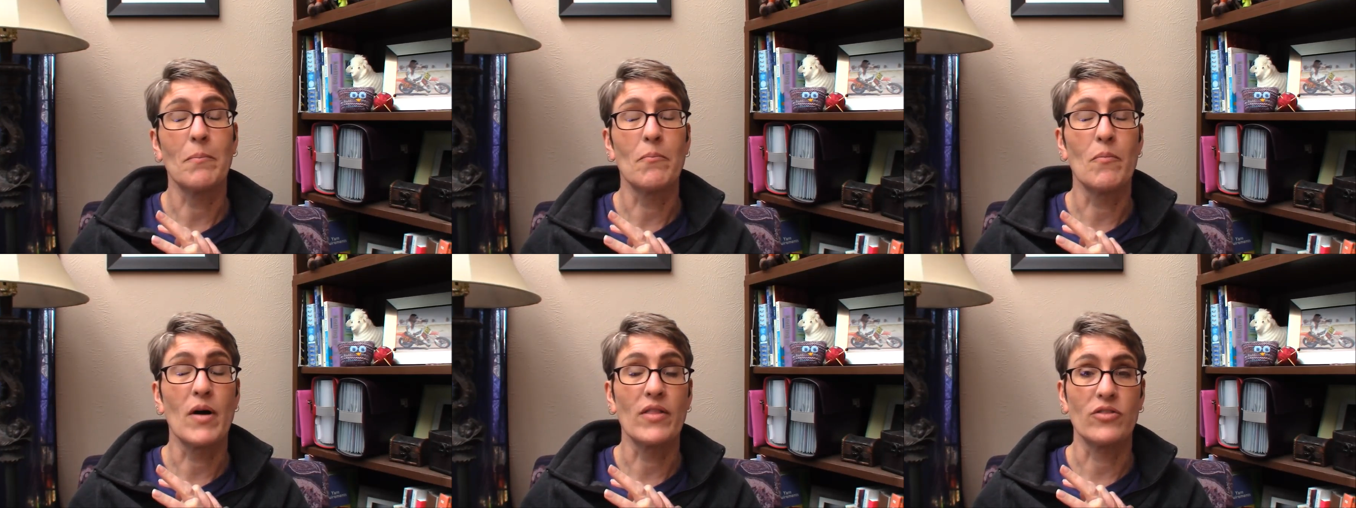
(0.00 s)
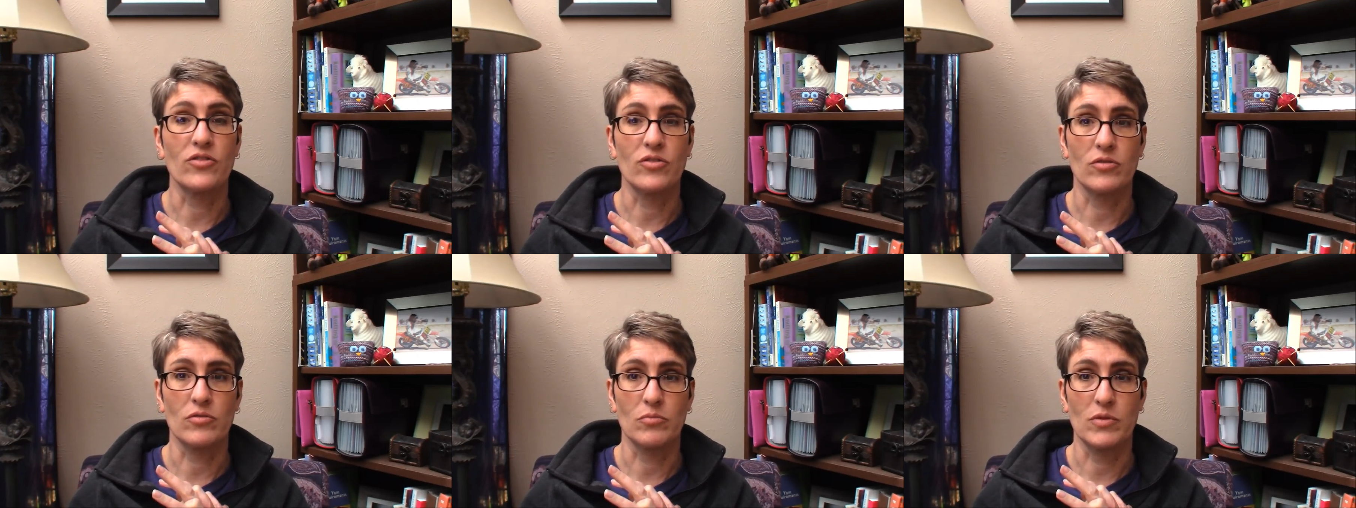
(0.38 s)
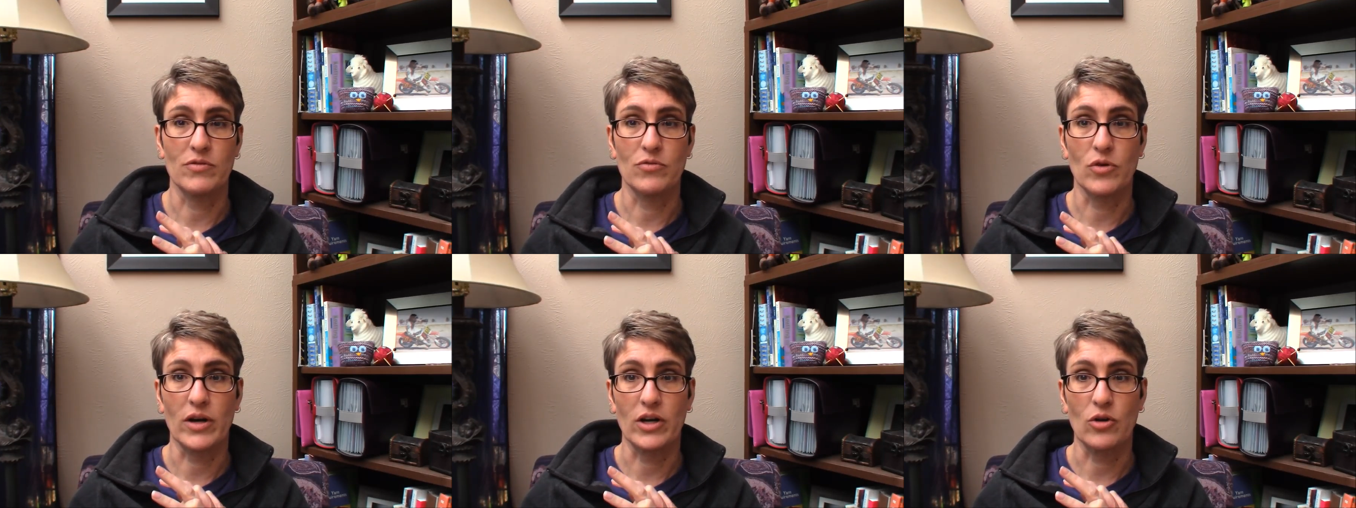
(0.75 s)
months
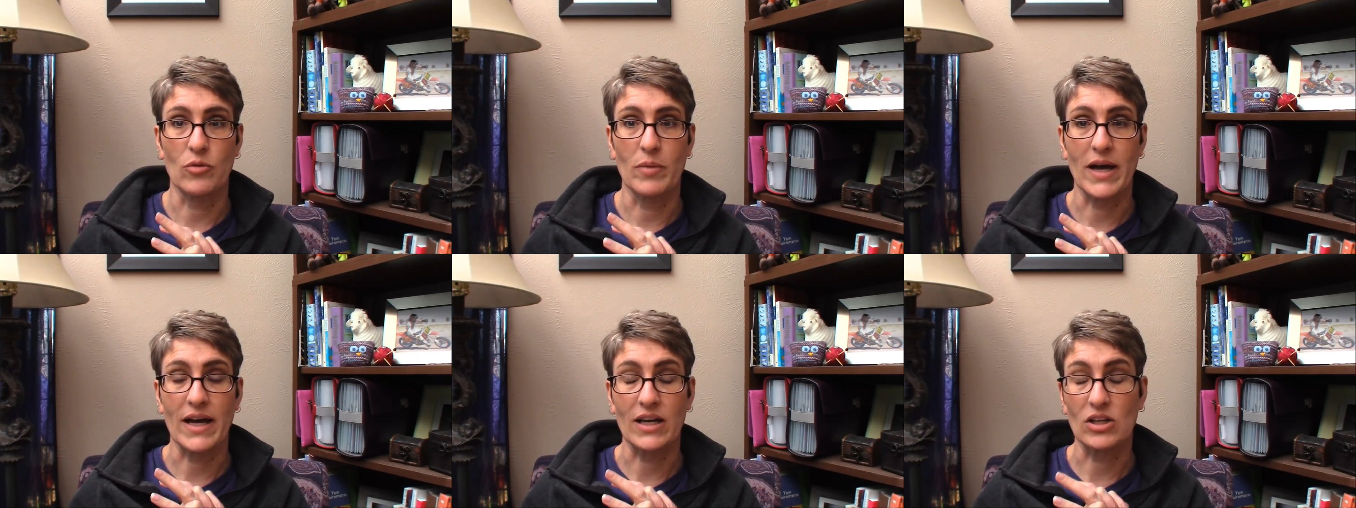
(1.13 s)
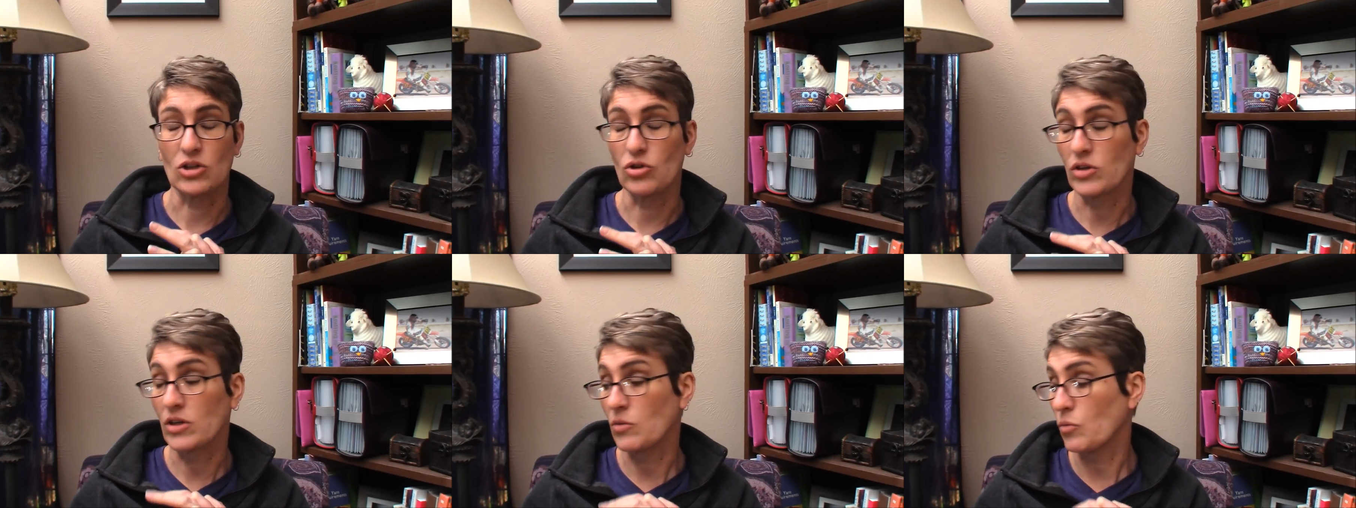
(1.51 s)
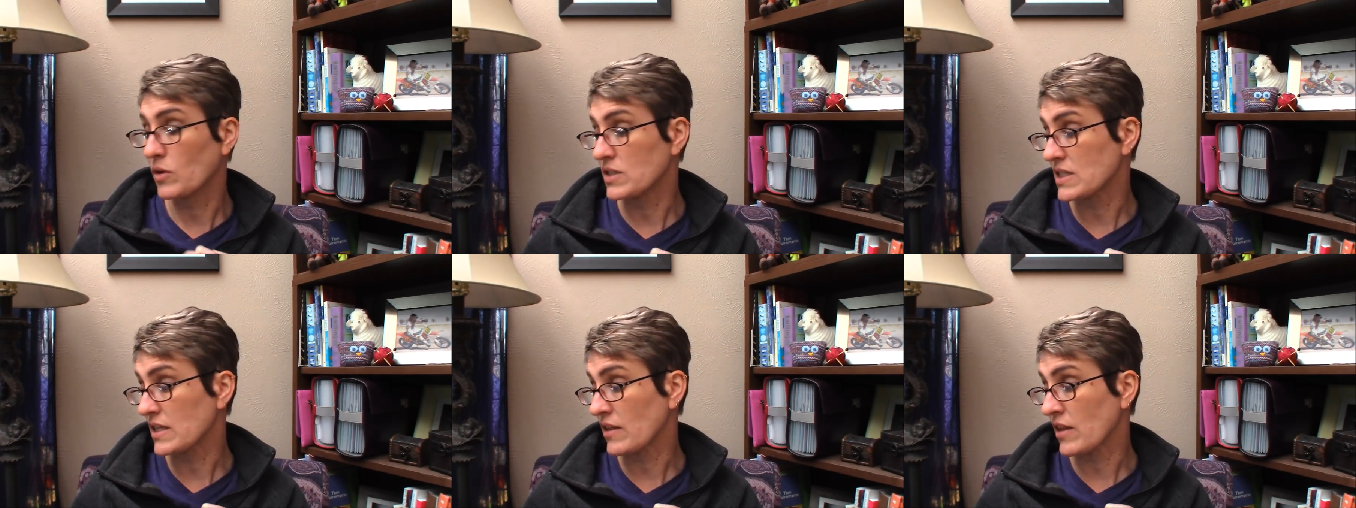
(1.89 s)
before I go back and look at
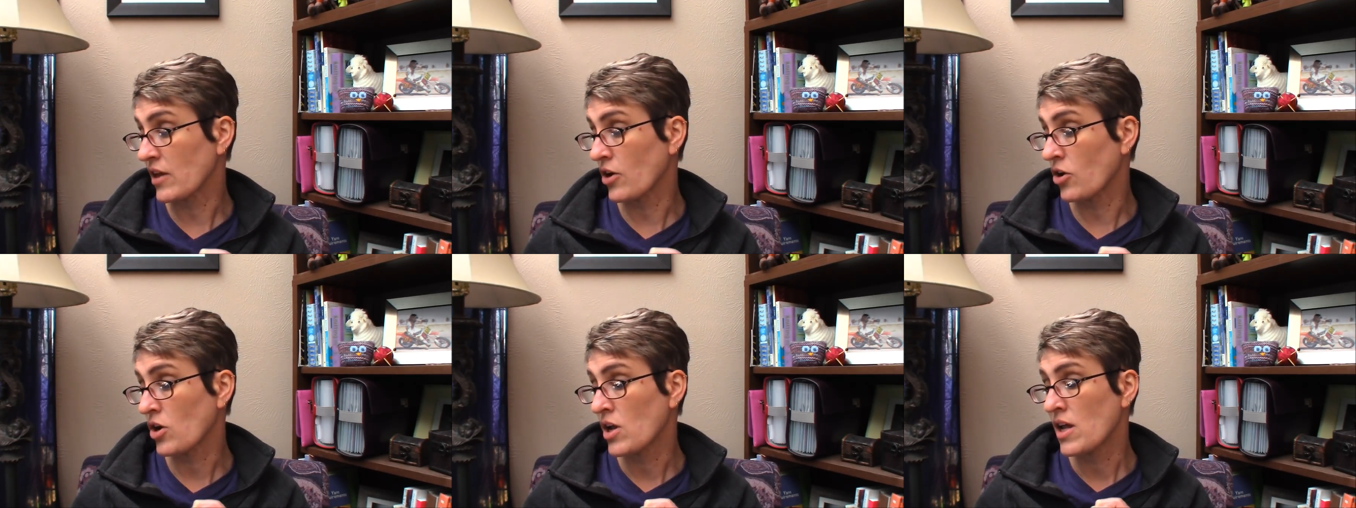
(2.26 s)
what's in there.